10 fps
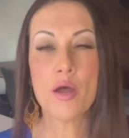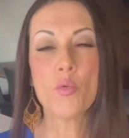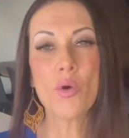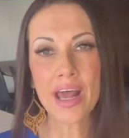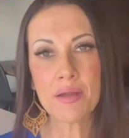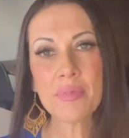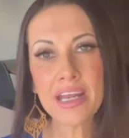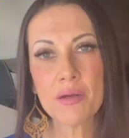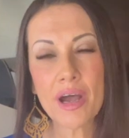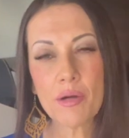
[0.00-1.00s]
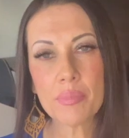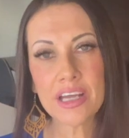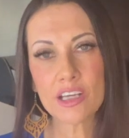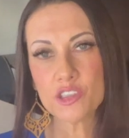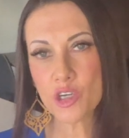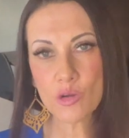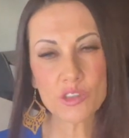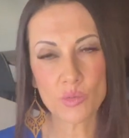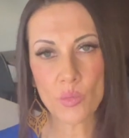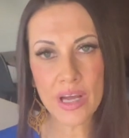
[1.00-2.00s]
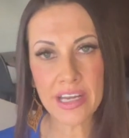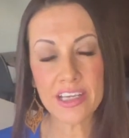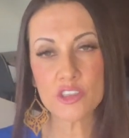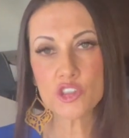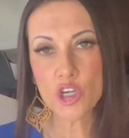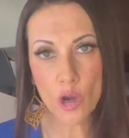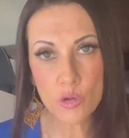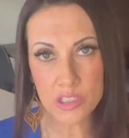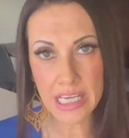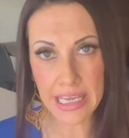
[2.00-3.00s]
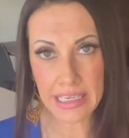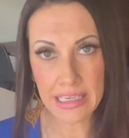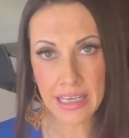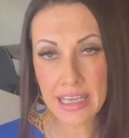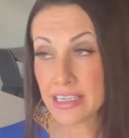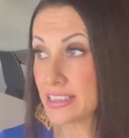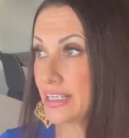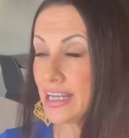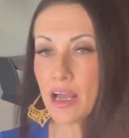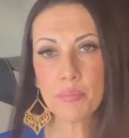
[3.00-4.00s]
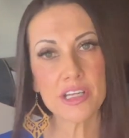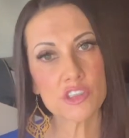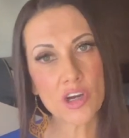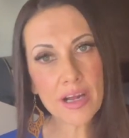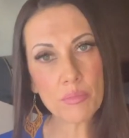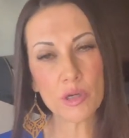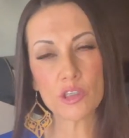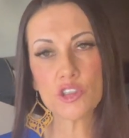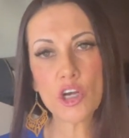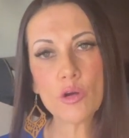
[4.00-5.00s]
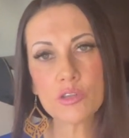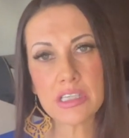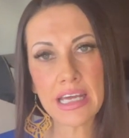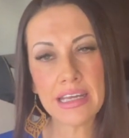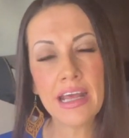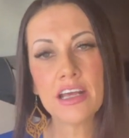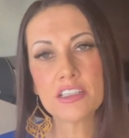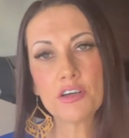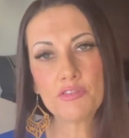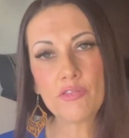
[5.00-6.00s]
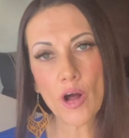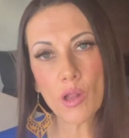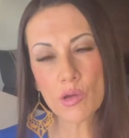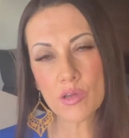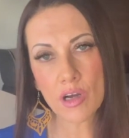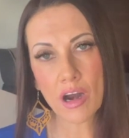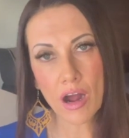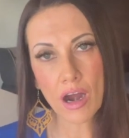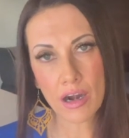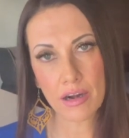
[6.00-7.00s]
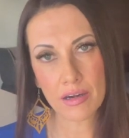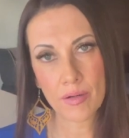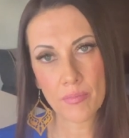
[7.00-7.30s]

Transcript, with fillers: What I mean about being a chosen one is chosen to not be trampled, chosen to follow your heart.